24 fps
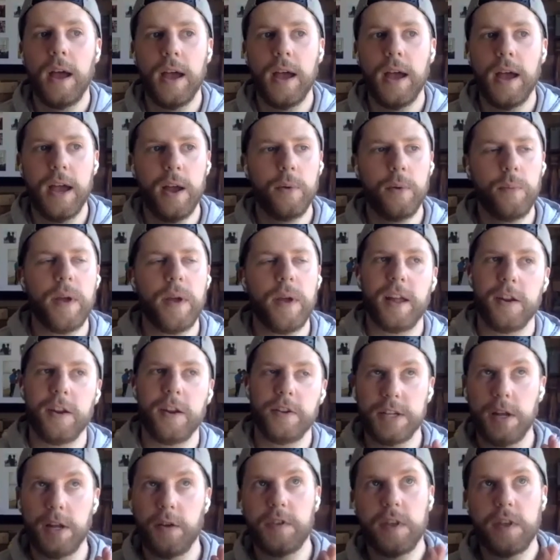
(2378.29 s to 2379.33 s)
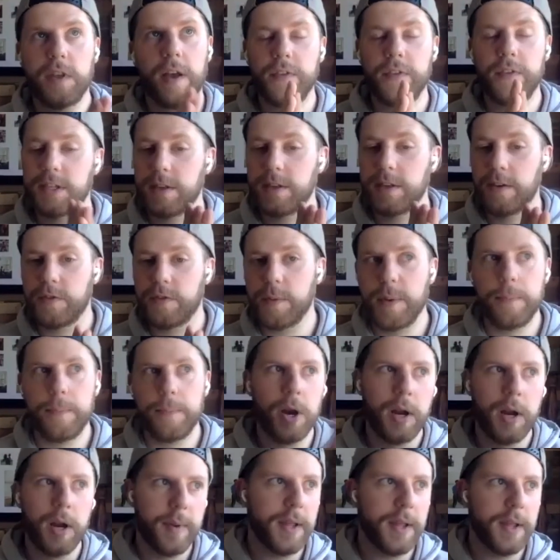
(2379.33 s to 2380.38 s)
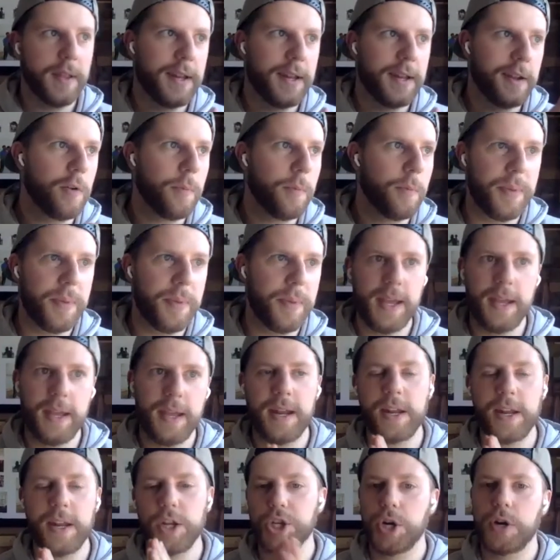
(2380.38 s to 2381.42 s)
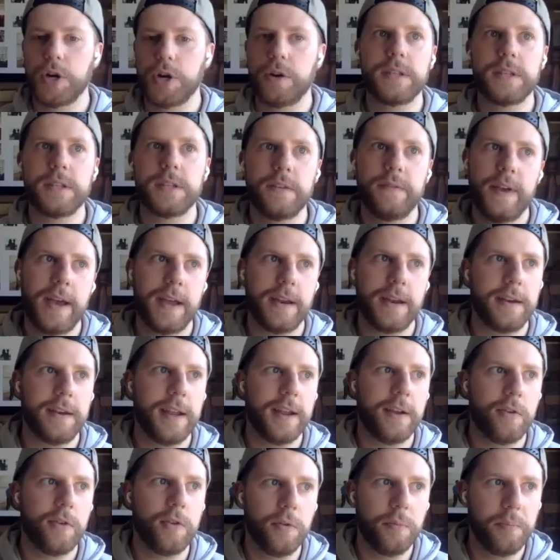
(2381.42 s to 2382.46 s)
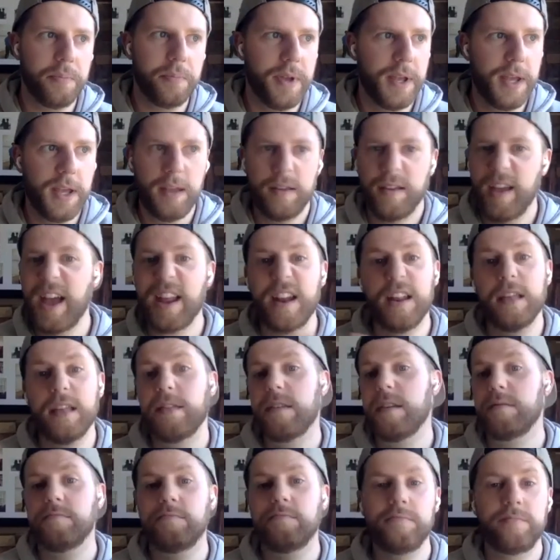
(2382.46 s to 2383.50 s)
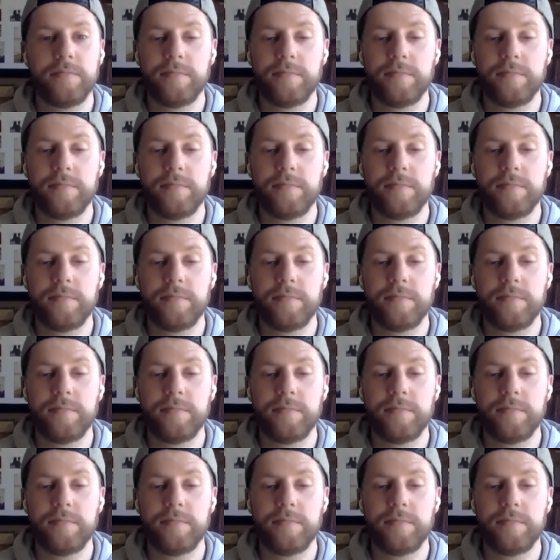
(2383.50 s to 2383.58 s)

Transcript: that doesn't obviously have to be bodybuilding? It could be an endurance event. It could be anything.